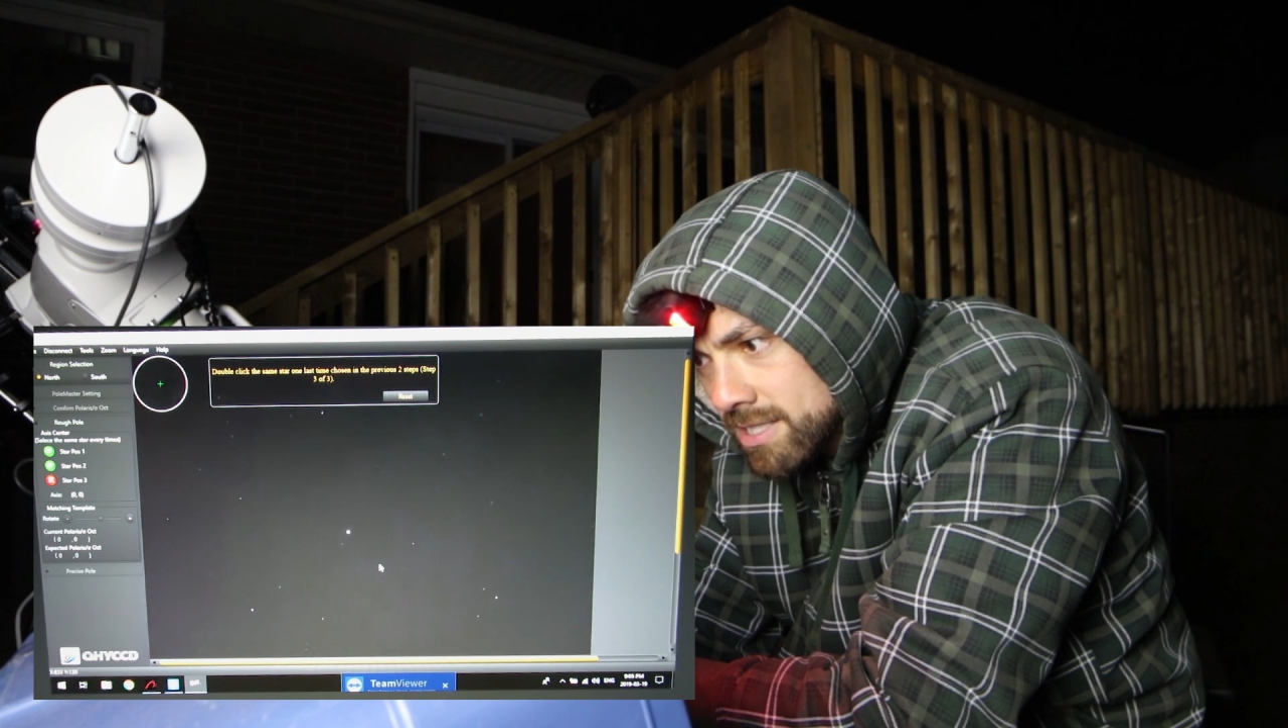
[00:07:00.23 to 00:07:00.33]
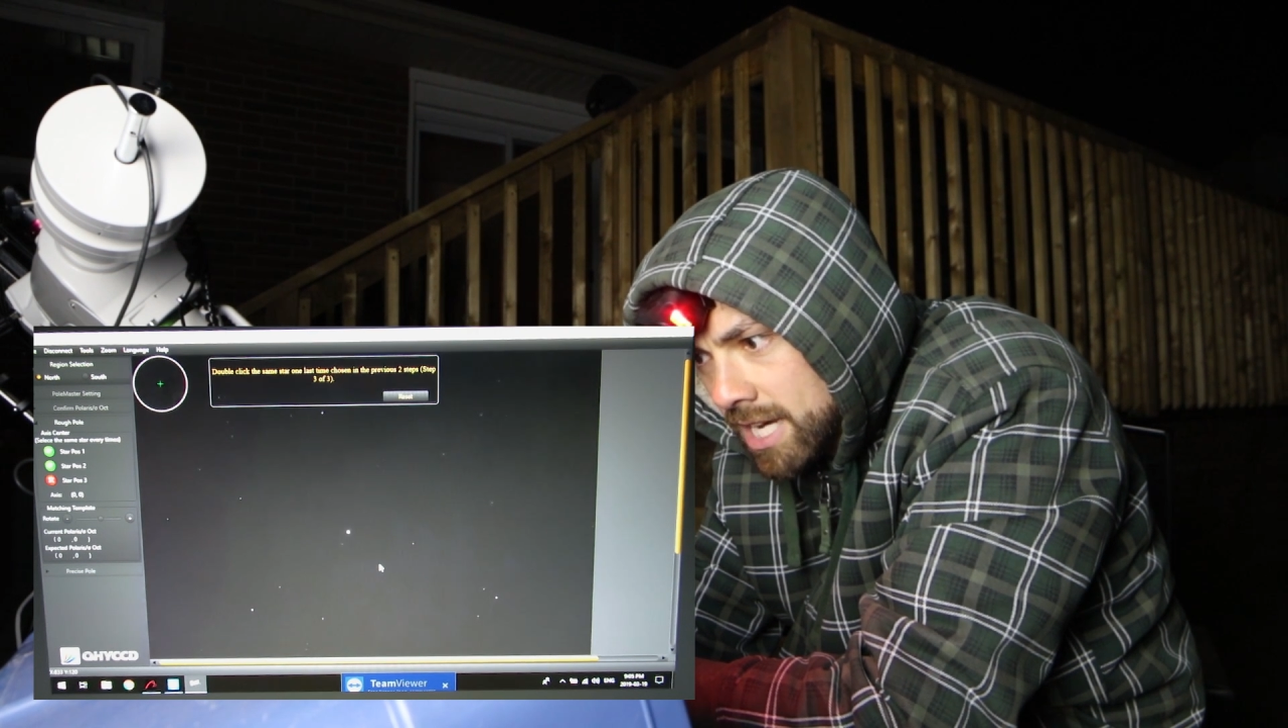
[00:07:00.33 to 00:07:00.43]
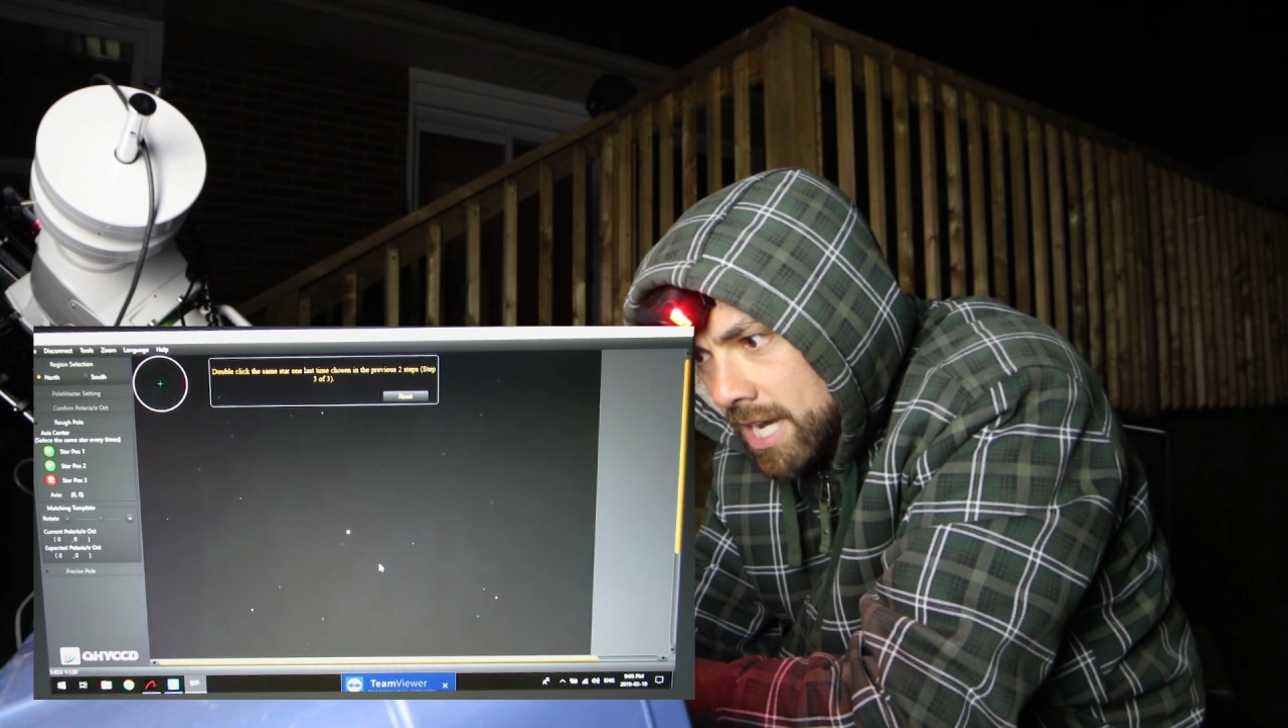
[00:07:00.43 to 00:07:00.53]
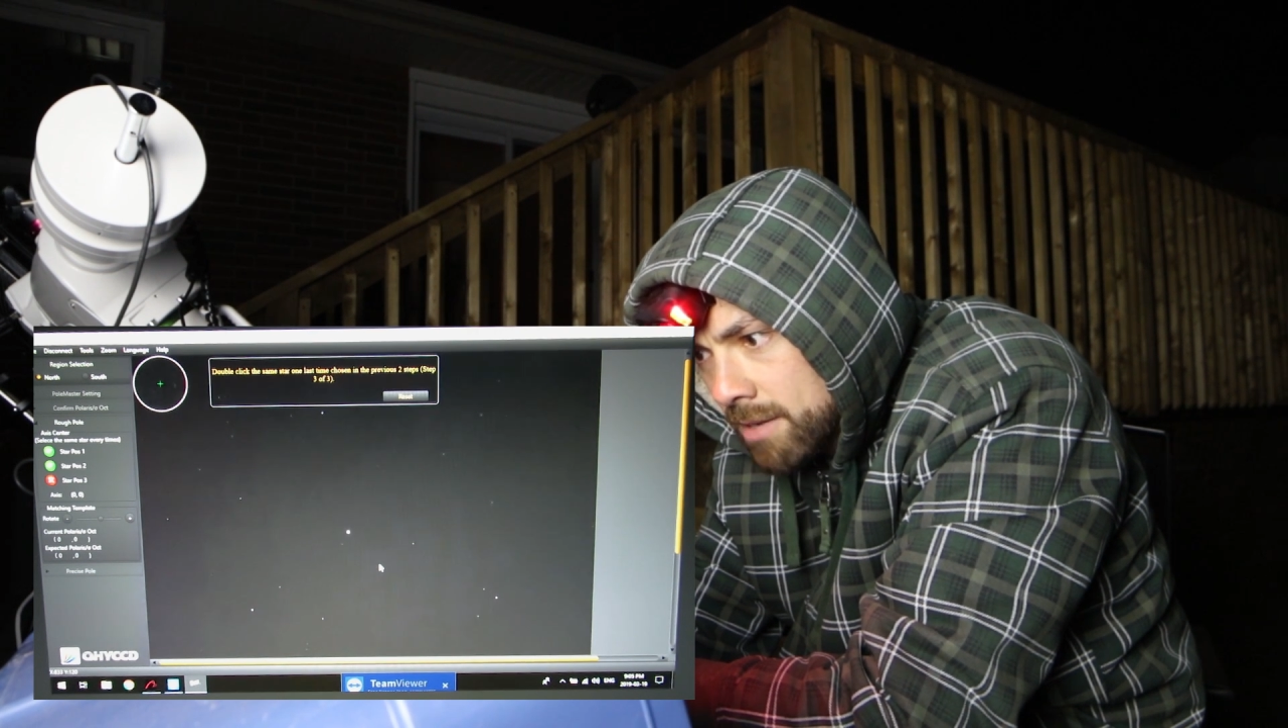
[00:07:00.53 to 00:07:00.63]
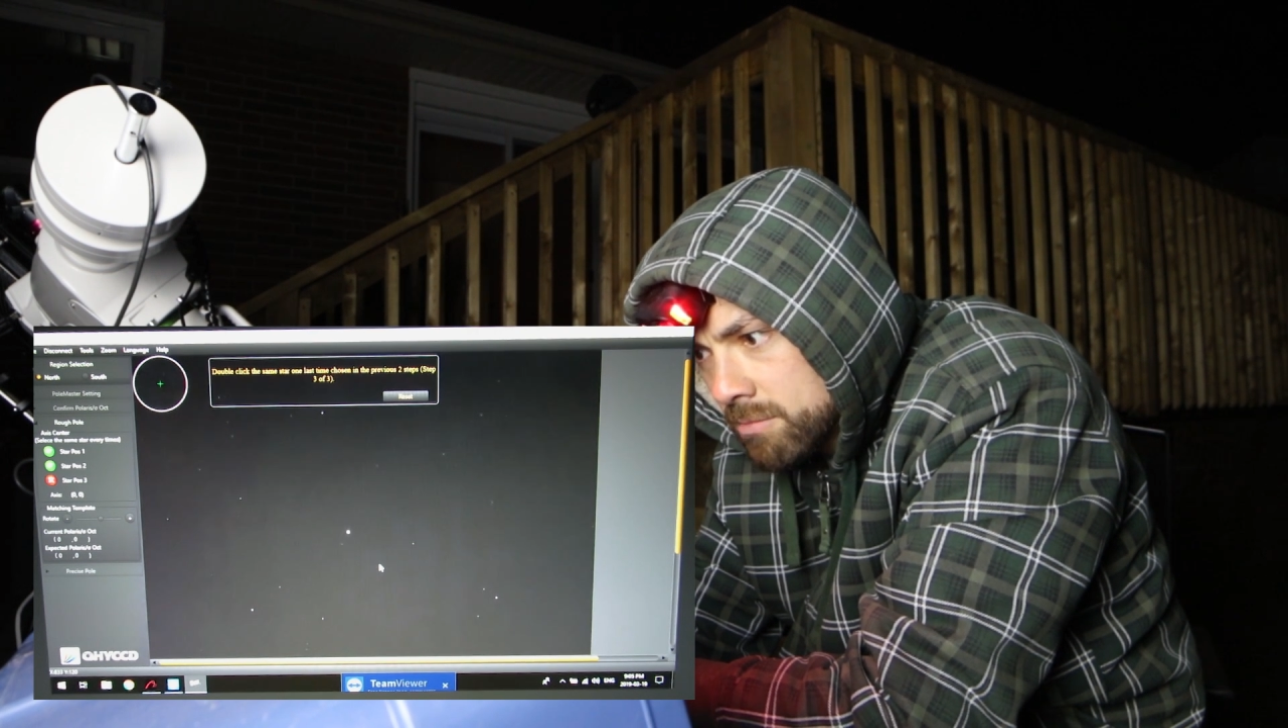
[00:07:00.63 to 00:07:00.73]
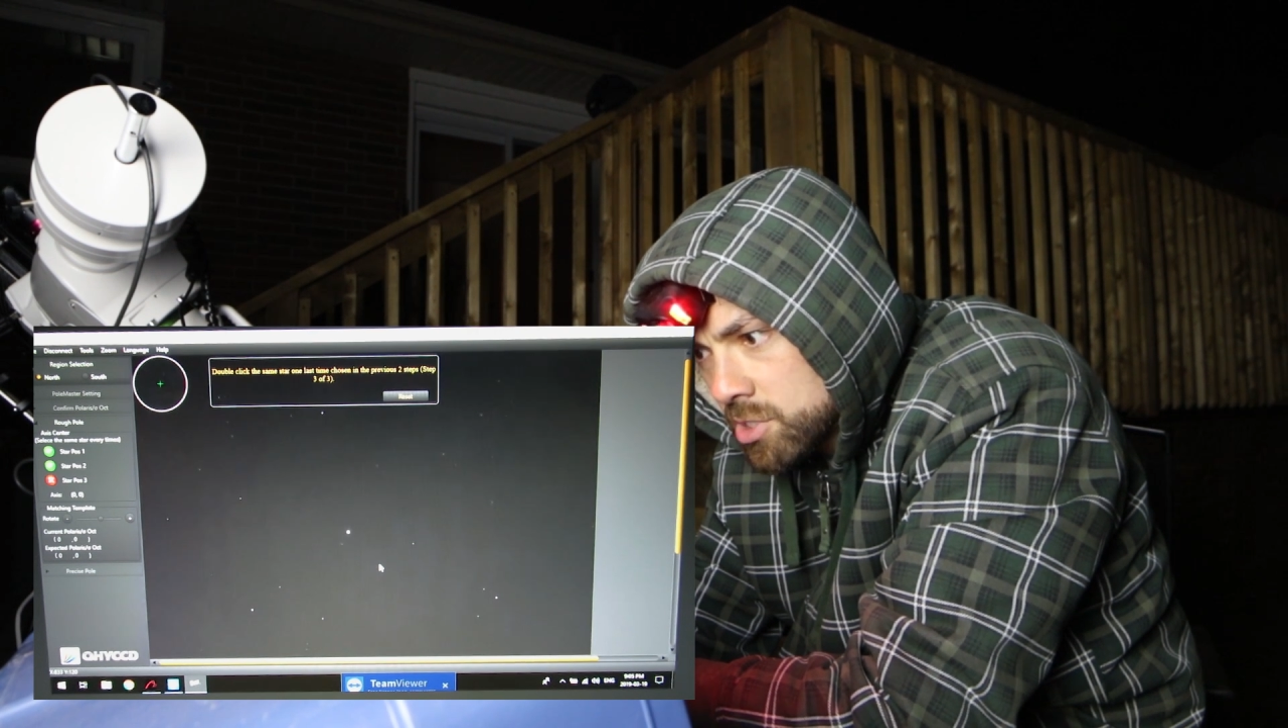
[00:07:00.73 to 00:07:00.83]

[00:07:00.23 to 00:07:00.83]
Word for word: time